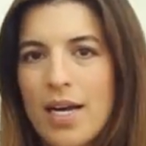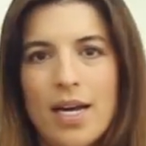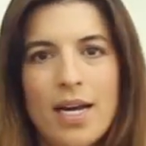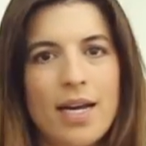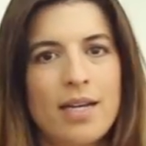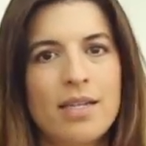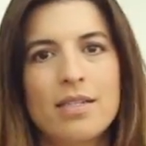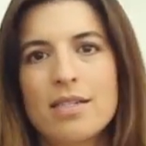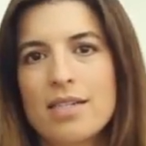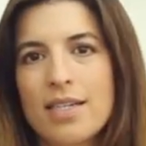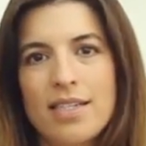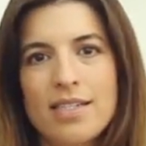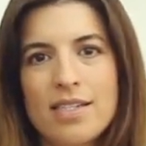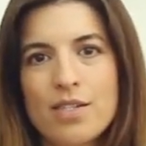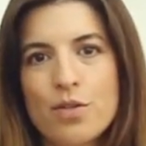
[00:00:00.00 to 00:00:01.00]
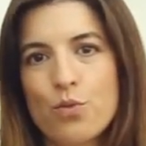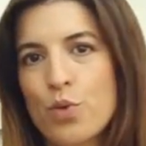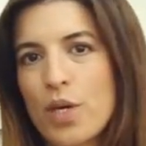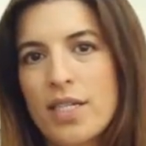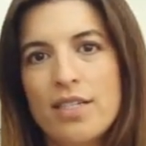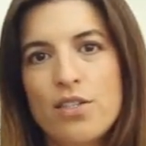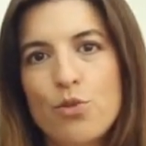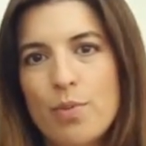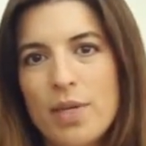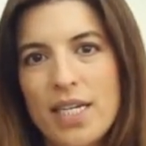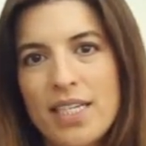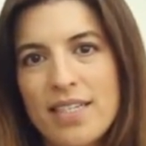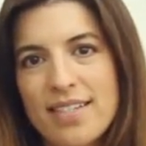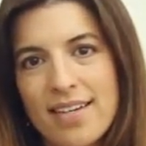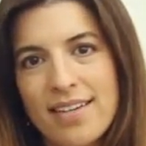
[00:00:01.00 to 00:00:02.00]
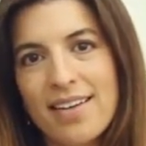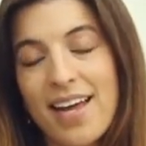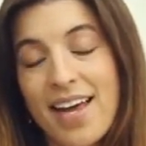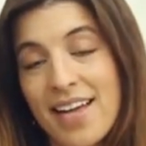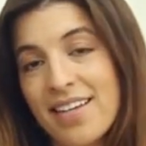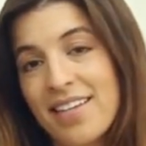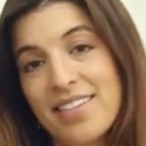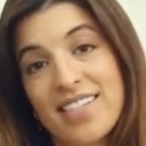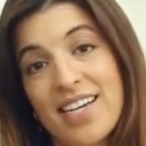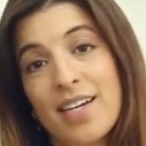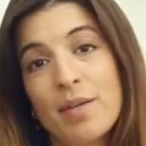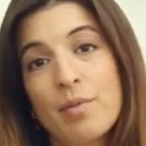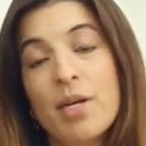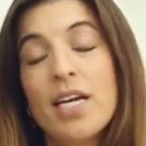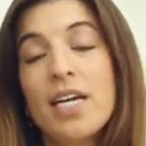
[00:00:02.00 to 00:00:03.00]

And it's ready to be eaten anytime.